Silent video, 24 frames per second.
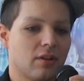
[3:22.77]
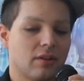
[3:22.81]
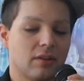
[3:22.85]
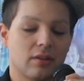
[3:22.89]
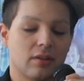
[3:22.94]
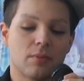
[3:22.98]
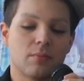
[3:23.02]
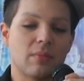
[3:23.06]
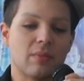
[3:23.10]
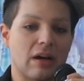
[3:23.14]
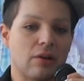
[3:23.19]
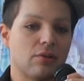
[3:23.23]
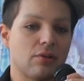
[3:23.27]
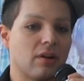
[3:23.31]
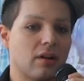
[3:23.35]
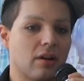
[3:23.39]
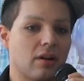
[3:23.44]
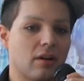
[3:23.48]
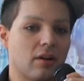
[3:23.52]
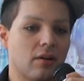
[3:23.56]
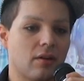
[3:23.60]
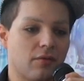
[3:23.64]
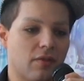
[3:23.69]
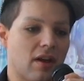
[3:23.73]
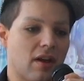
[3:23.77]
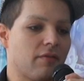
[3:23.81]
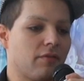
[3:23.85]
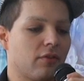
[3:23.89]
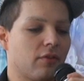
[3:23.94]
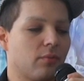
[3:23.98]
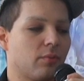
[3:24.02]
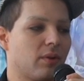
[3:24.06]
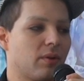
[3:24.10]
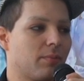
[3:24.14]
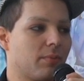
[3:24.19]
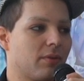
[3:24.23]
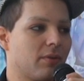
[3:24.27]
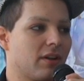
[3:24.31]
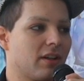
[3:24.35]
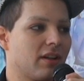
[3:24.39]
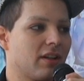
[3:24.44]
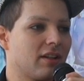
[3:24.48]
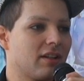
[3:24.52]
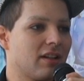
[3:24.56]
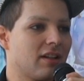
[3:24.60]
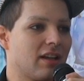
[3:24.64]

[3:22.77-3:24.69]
the amount of effort we put in,